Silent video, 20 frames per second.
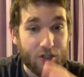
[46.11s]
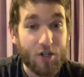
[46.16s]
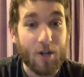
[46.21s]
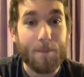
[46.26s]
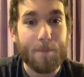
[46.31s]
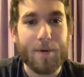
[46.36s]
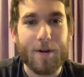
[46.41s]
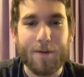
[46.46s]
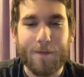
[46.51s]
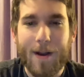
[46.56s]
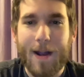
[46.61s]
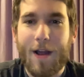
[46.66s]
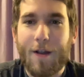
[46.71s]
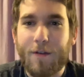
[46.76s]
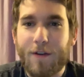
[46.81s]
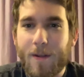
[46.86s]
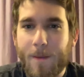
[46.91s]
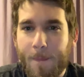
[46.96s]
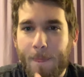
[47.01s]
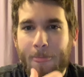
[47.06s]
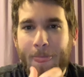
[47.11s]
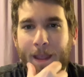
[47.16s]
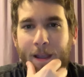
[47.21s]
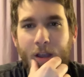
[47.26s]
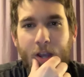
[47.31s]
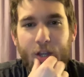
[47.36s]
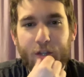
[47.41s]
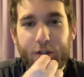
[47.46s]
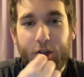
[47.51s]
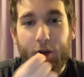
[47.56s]
jumping around.
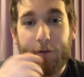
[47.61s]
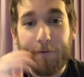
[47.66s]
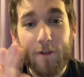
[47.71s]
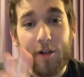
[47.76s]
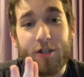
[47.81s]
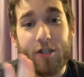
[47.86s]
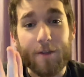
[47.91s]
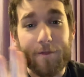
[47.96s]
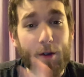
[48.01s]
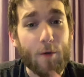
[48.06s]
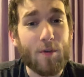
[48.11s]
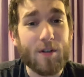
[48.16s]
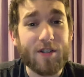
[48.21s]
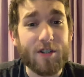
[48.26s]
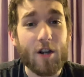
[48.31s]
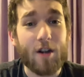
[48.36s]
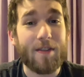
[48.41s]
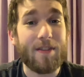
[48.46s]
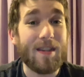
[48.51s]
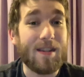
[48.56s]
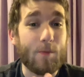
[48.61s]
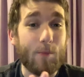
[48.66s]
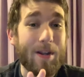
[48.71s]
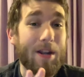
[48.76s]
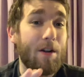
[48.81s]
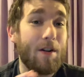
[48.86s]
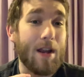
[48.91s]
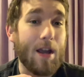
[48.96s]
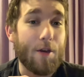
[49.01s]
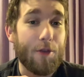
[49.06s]
So first off, I want to start, we
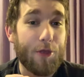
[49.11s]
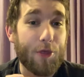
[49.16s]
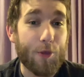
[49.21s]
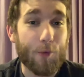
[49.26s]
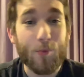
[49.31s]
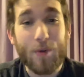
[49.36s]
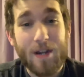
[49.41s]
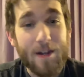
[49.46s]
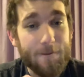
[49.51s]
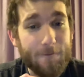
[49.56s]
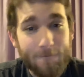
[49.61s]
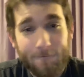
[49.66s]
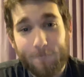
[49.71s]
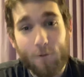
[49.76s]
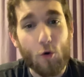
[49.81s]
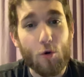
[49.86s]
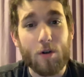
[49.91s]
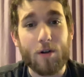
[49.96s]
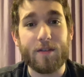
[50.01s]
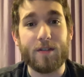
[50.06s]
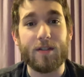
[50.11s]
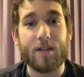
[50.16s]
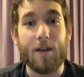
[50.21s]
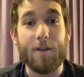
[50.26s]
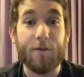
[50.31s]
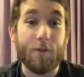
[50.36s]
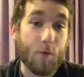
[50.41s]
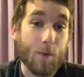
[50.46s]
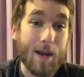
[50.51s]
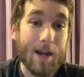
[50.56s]
are now three-fourths
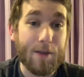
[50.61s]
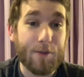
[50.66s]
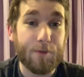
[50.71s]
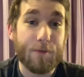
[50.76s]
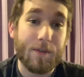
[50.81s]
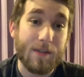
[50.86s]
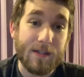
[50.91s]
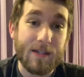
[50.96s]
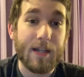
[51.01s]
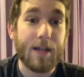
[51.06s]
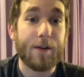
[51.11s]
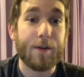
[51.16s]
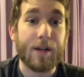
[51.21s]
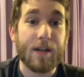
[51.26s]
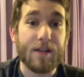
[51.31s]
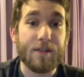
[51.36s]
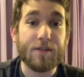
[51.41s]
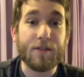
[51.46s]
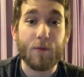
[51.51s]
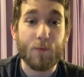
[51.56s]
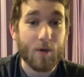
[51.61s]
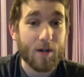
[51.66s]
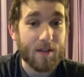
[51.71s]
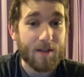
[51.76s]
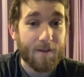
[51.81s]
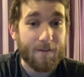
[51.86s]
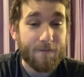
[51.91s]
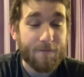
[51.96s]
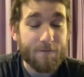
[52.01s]
of the way through the series. So we're in the